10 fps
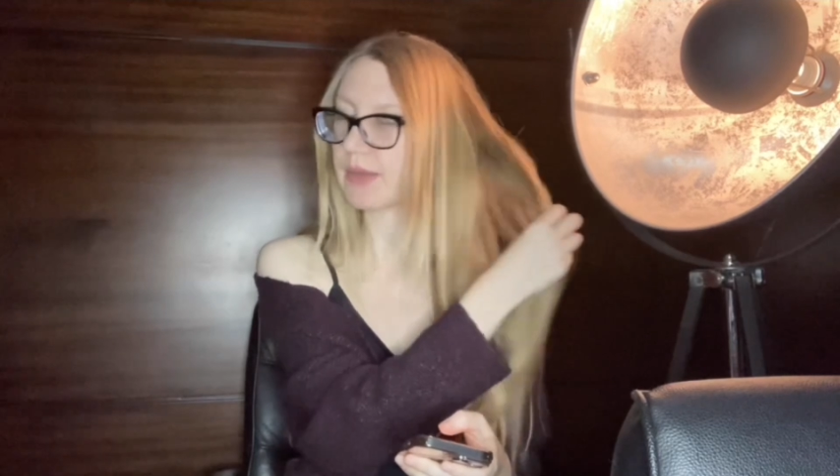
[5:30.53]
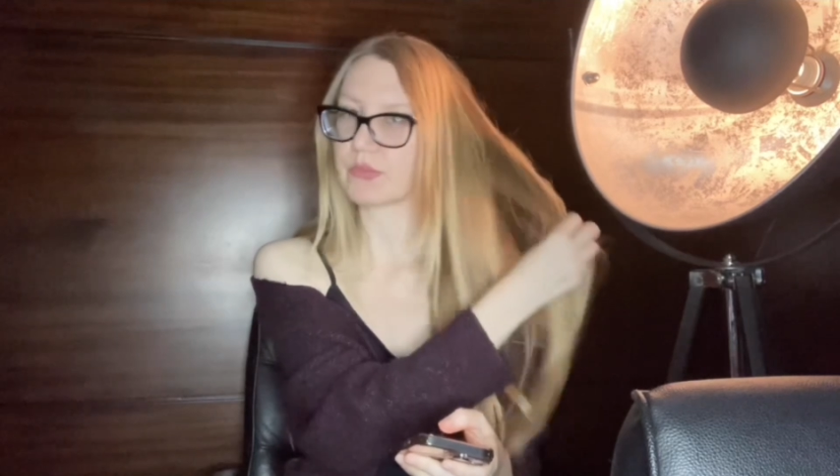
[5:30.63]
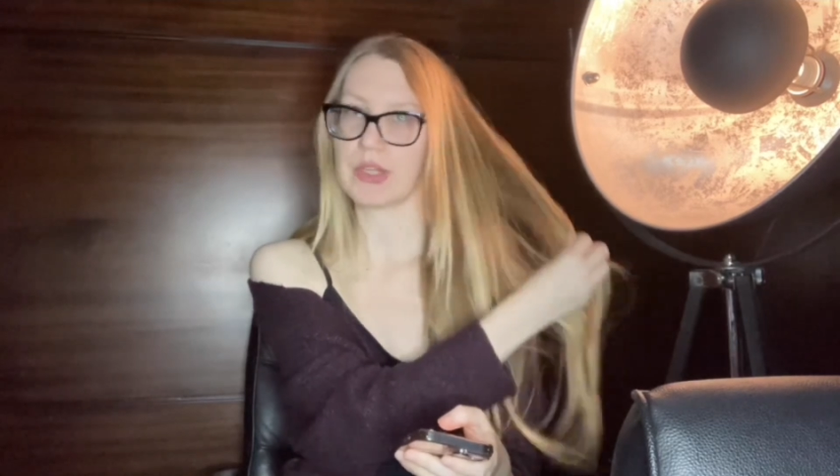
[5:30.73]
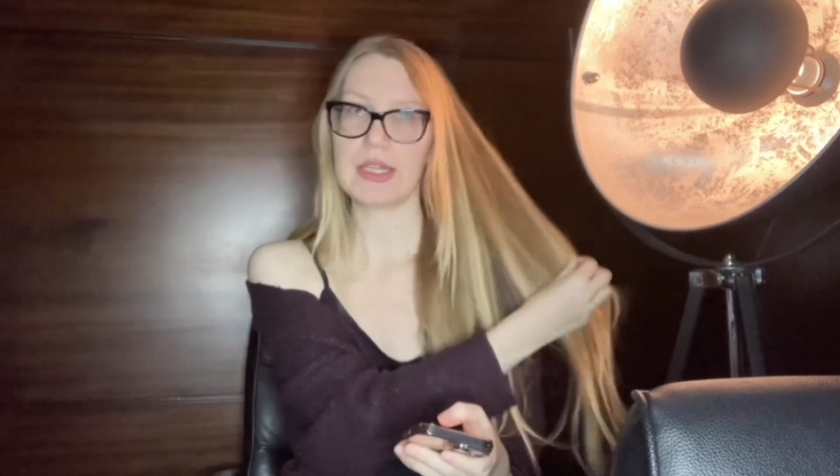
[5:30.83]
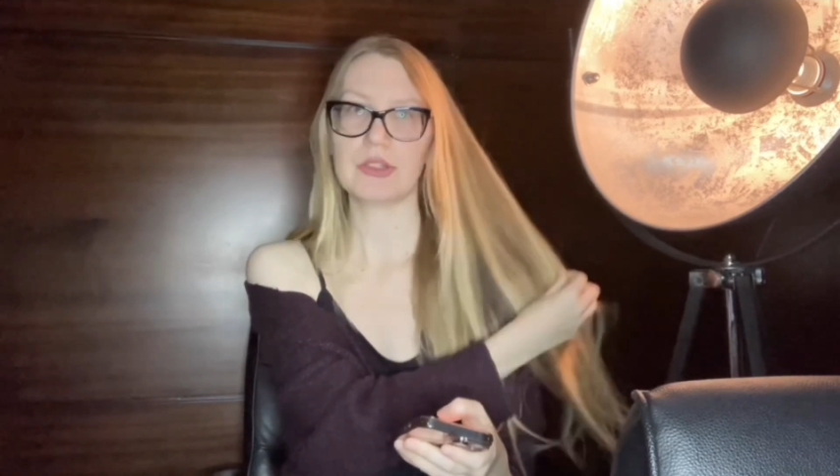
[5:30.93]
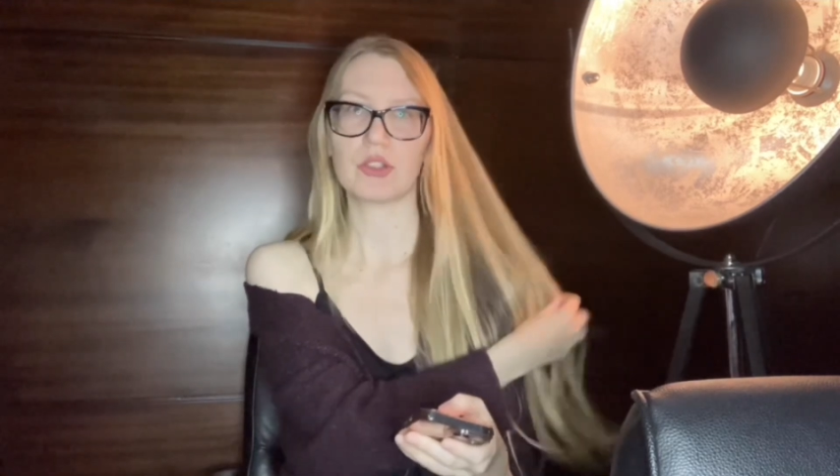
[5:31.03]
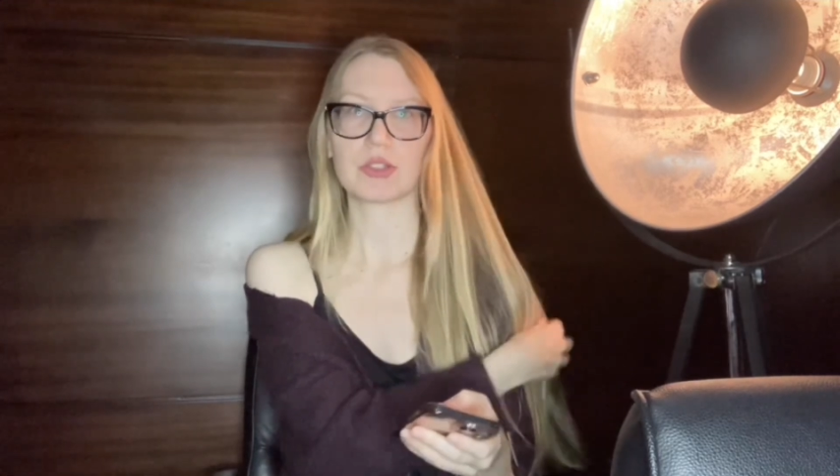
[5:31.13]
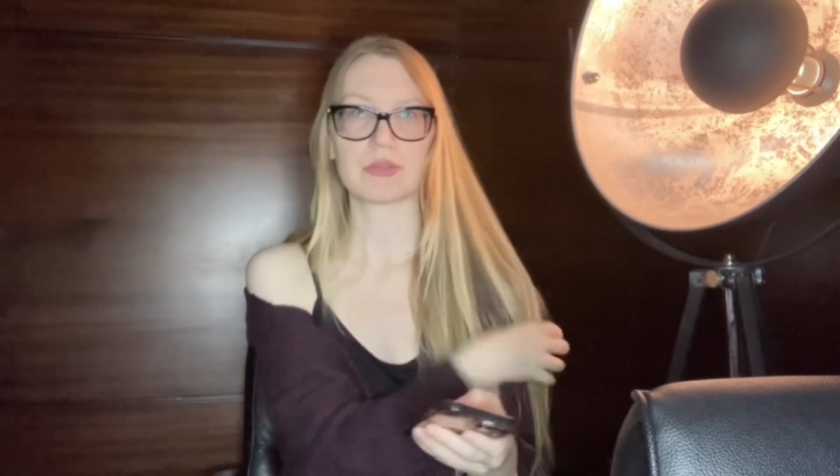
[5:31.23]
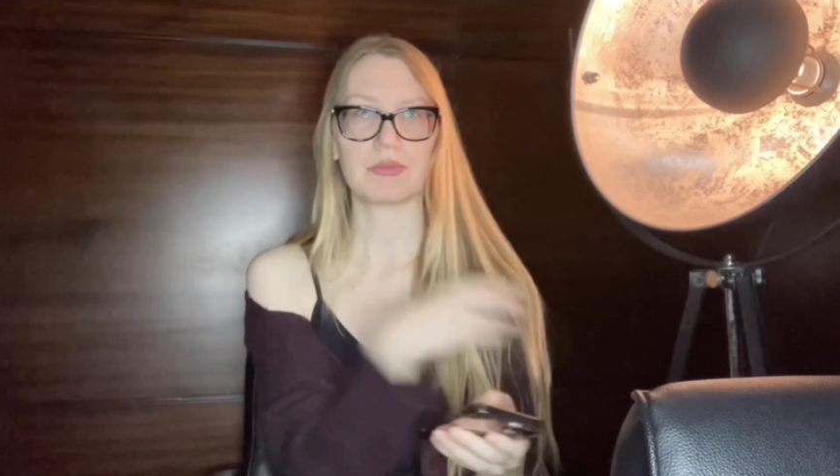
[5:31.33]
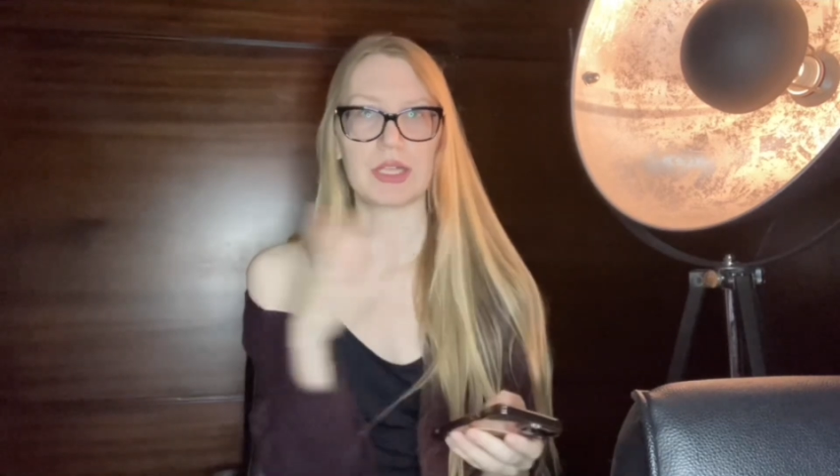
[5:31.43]
I'm really
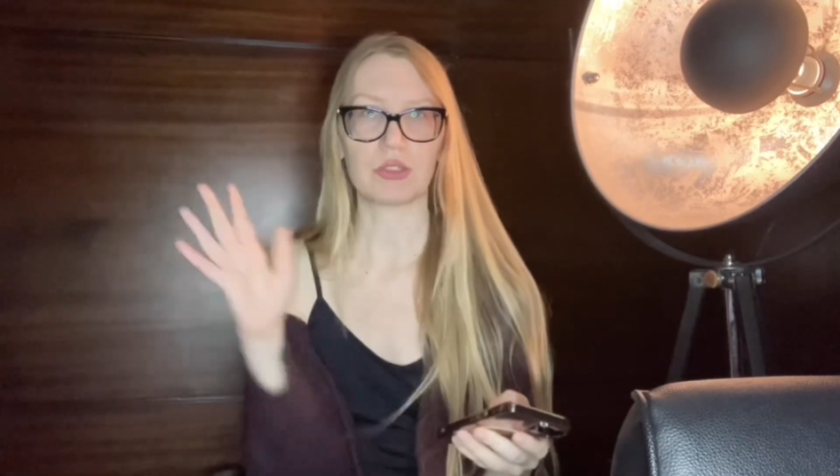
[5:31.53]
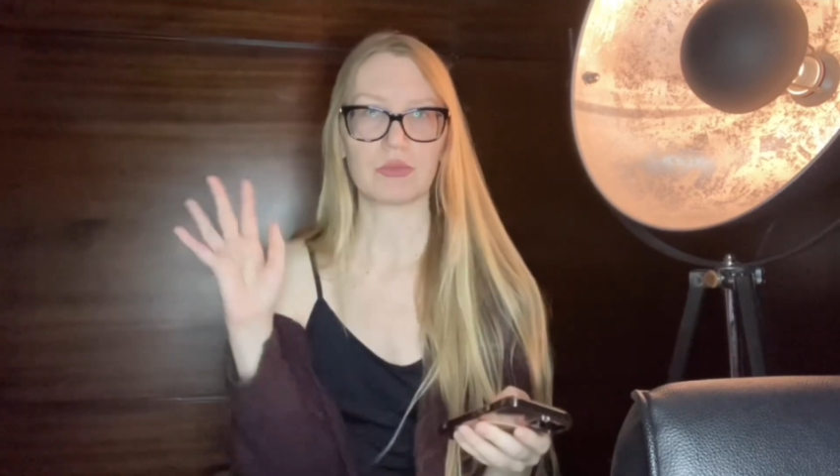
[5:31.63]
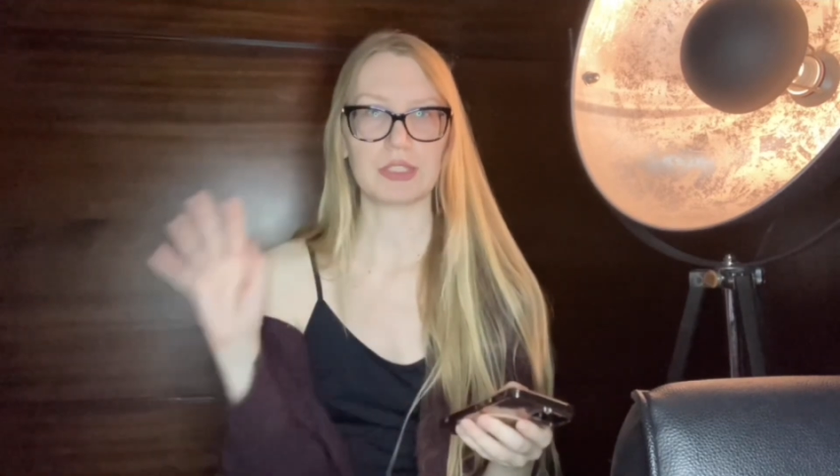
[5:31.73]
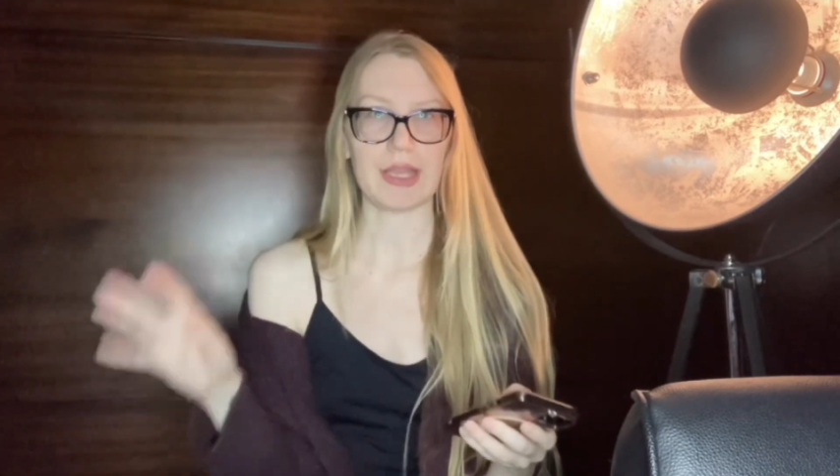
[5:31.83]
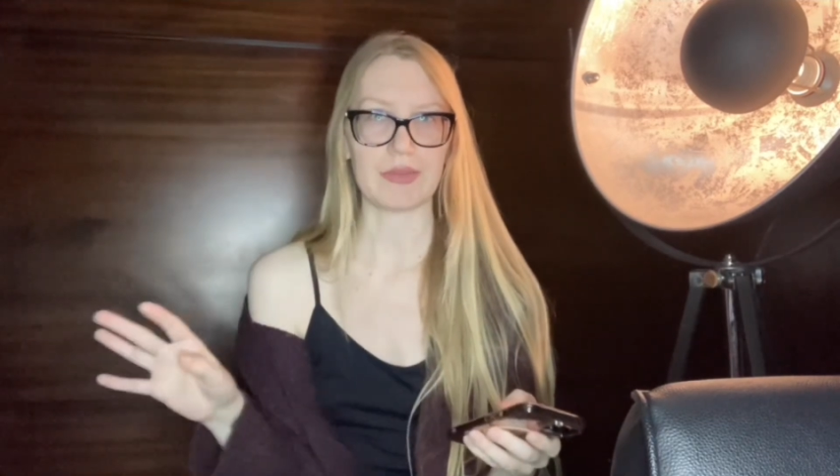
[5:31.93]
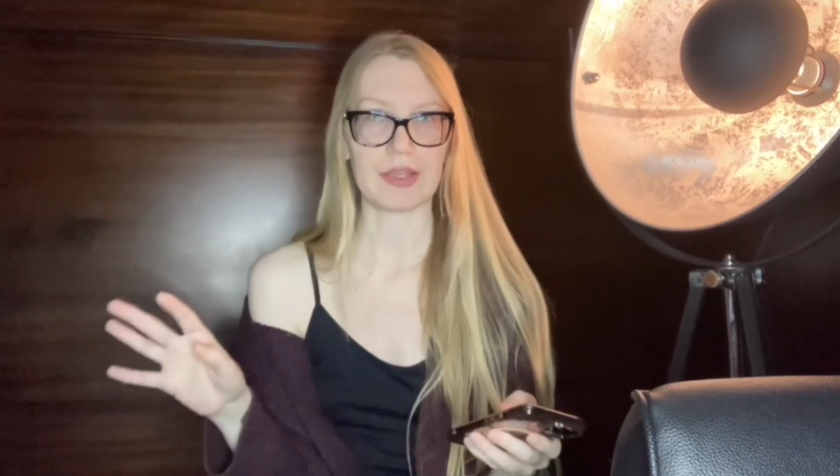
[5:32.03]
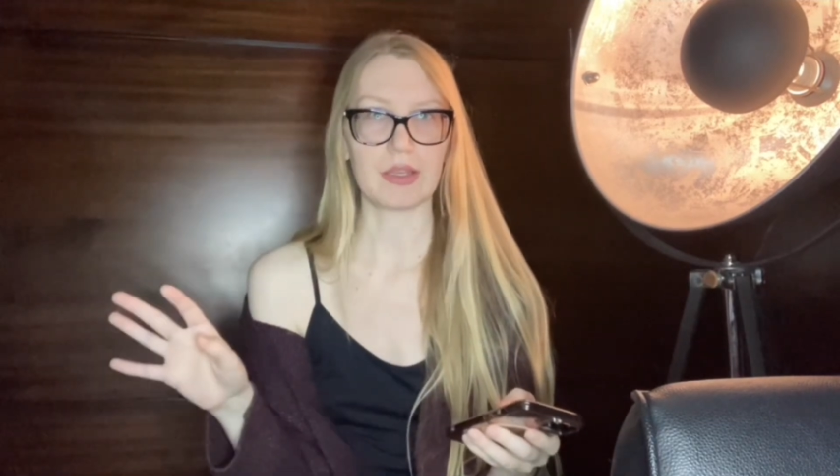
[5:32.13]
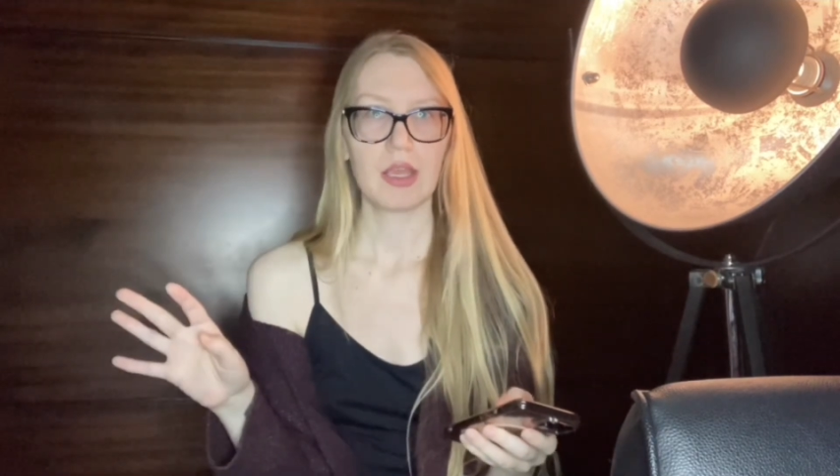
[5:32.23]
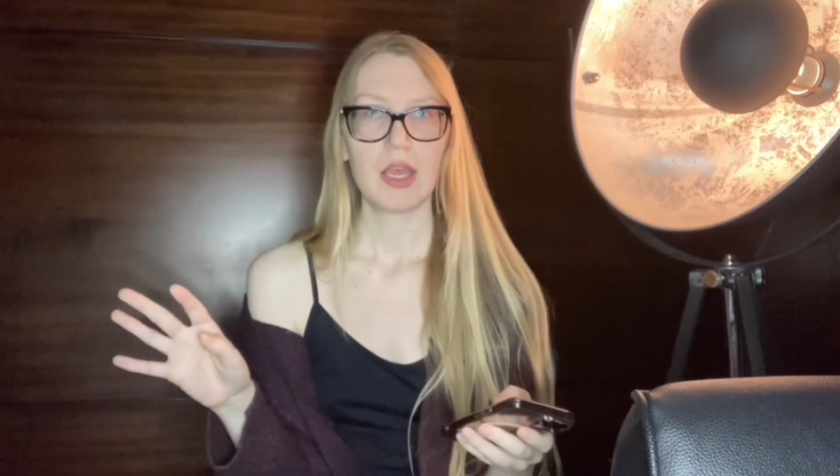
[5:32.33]
not a fan of leather.